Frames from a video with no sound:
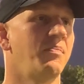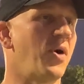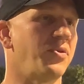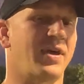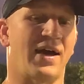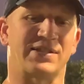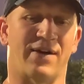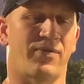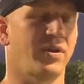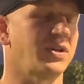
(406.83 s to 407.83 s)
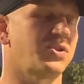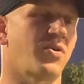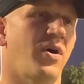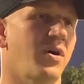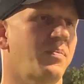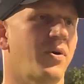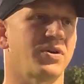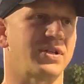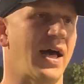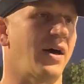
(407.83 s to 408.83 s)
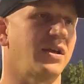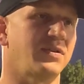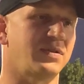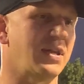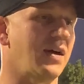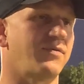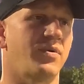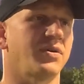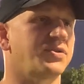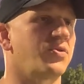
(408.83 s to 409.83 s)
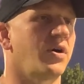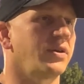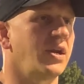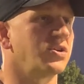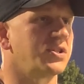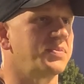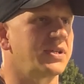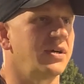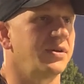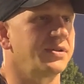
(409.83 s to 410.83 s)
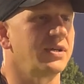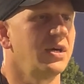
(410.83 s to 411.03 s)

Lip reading: Both guys have really strong personalities. They have real strong leadership skills.